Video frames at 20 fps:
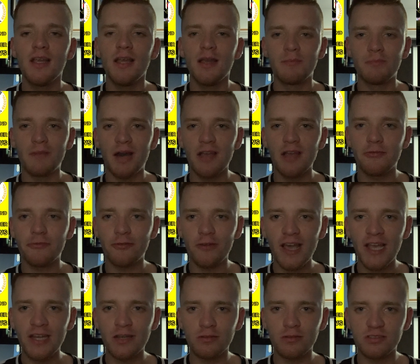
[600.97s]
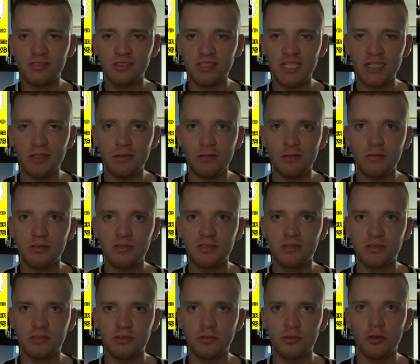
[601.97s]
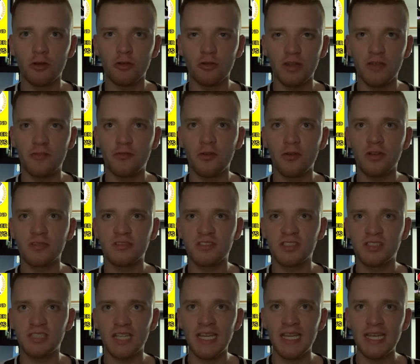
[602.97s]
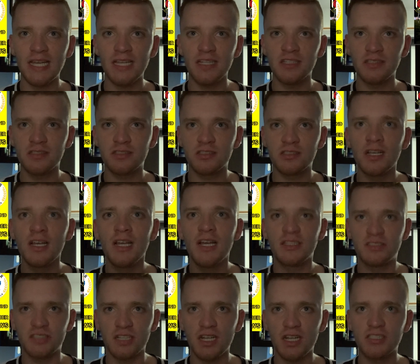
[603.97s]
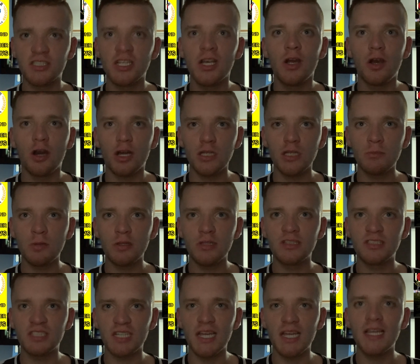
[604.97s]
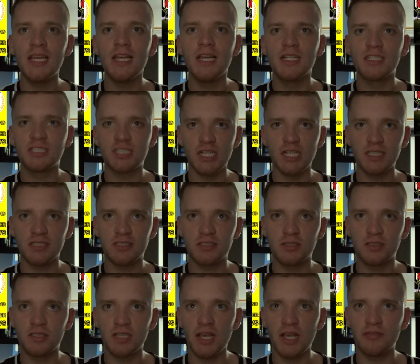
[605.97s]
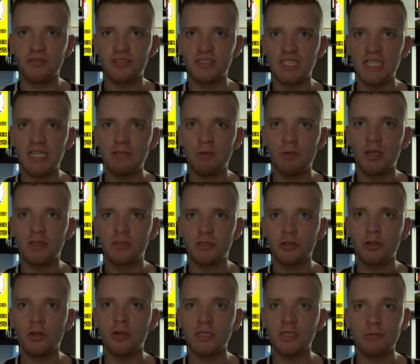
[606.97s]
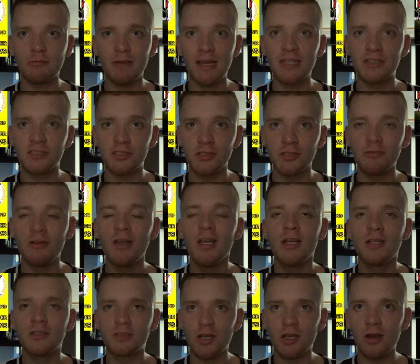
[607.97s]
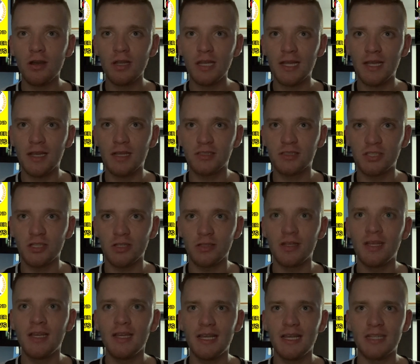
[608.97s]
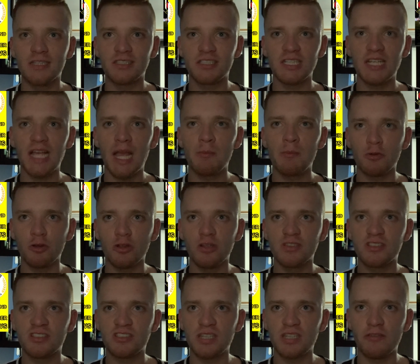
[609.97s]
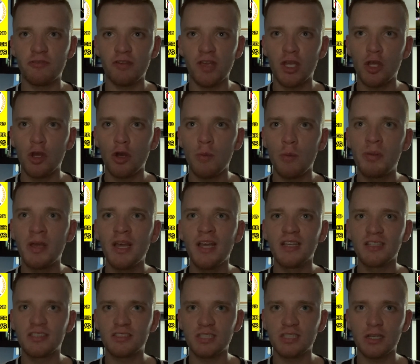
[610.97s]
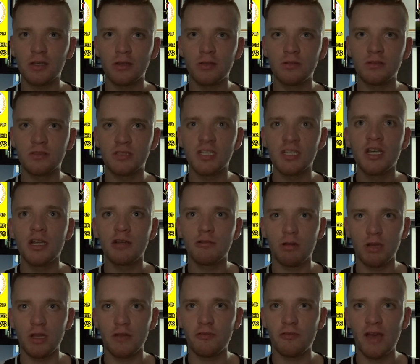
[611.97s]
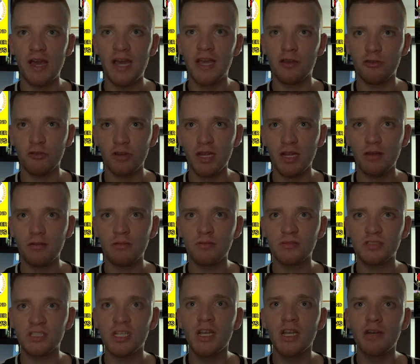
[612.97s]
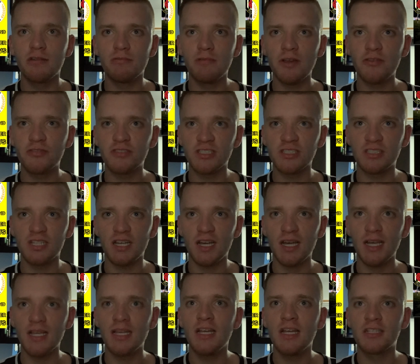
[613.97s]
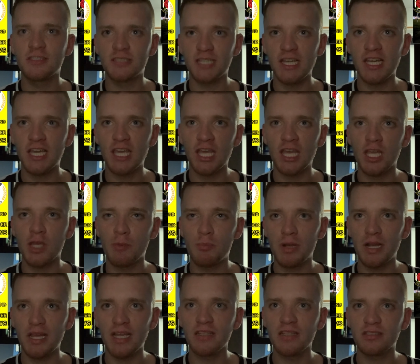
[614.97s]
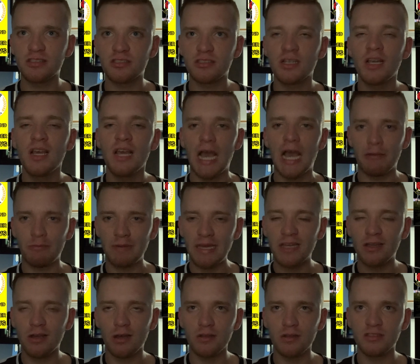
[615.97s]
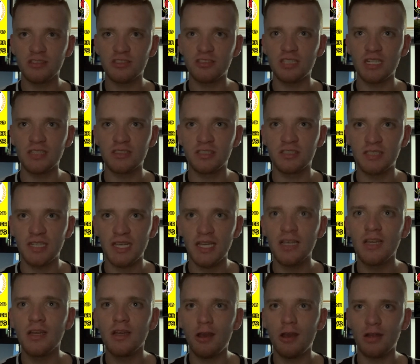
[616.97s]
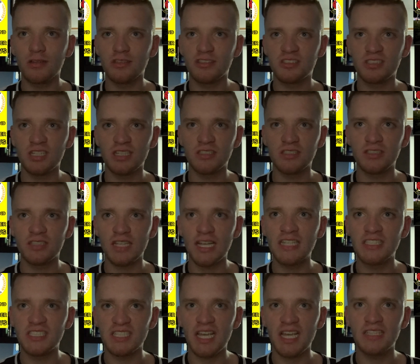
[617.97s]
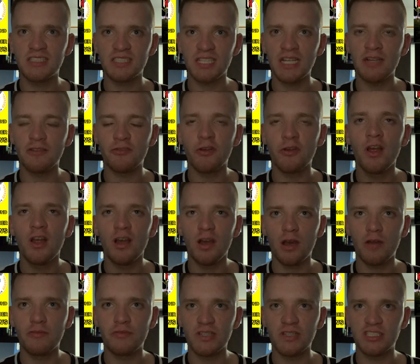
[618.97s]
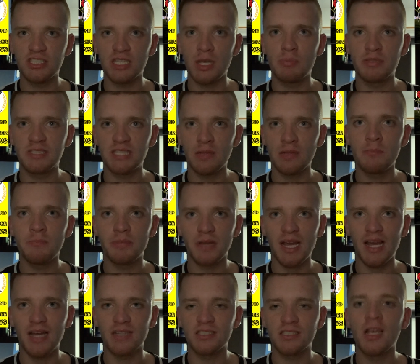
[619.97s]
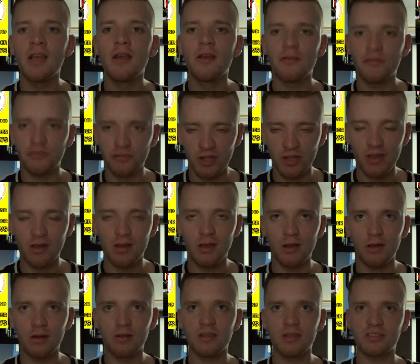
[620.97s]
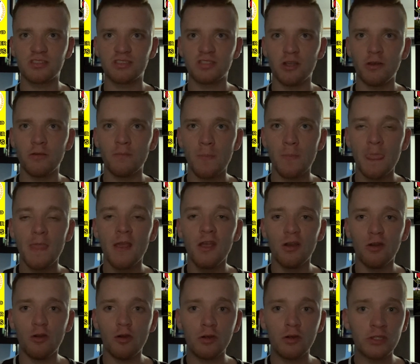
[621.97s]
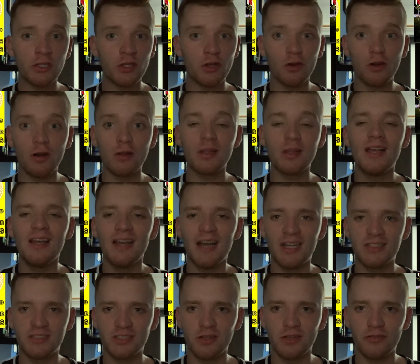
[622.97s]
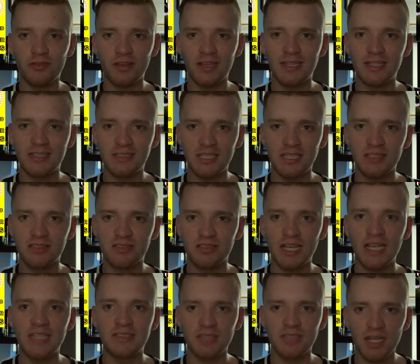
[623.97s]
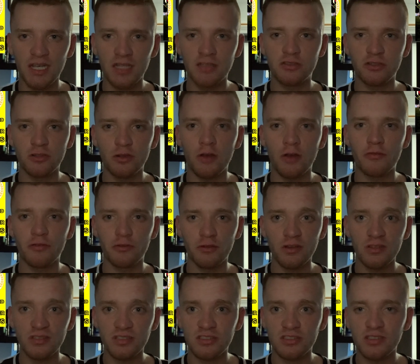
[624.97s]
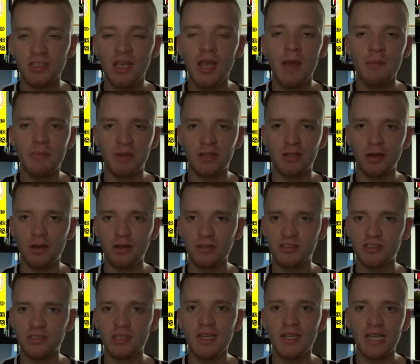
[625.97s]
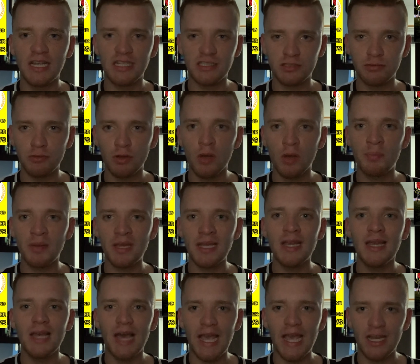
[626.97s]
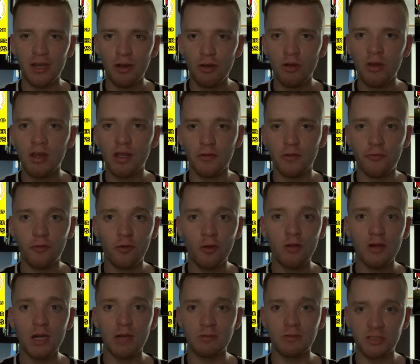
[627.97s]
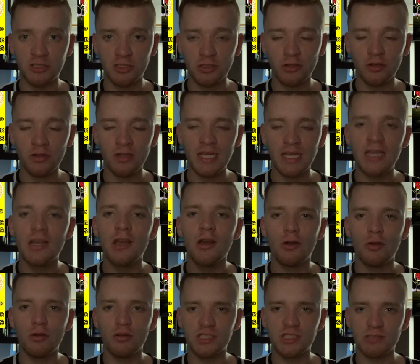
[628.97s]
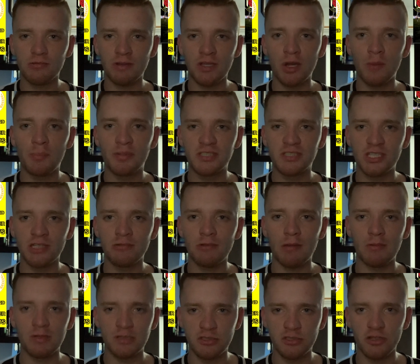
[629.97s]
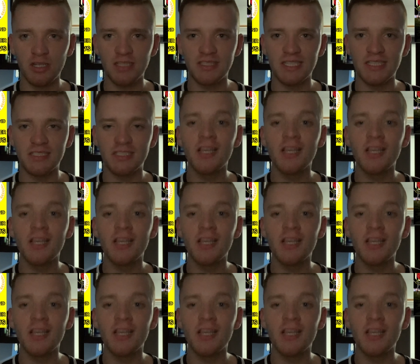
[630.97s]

my final Seals story for today is that on Monday, Chester FC were drawn away to Darlington in the Emirates FA Cup second qualifying round, with the tie taking place a week on Saturday the 18th of September at 3 o'clock. So all in all, I do think it is a dire draw for us, because it will be a long 4-hour journey all the way up to our dreaded